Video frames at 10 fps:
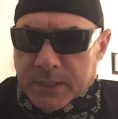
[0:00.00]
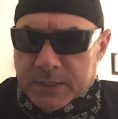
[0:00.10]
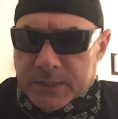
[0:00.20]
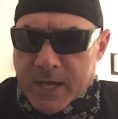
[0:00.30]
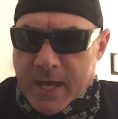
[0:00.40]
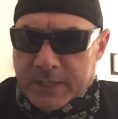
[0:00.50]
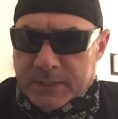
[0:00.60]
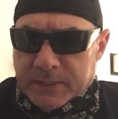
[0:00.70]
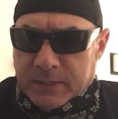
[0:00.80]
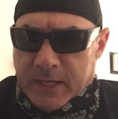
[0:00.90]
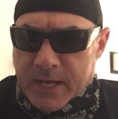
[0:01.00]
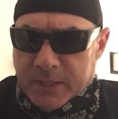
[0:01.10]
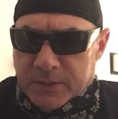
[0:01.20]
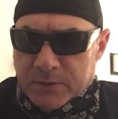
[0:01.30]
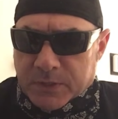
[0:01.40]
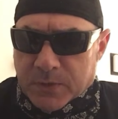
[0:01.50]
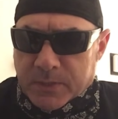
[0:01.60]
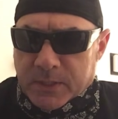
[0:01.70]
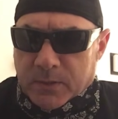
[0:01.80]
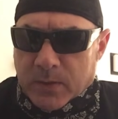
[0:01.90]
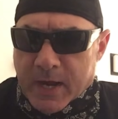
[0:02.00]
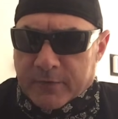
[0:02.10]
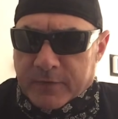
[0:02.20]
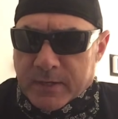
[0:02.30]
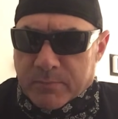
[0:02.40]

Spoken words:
is not like Newtonian gravity,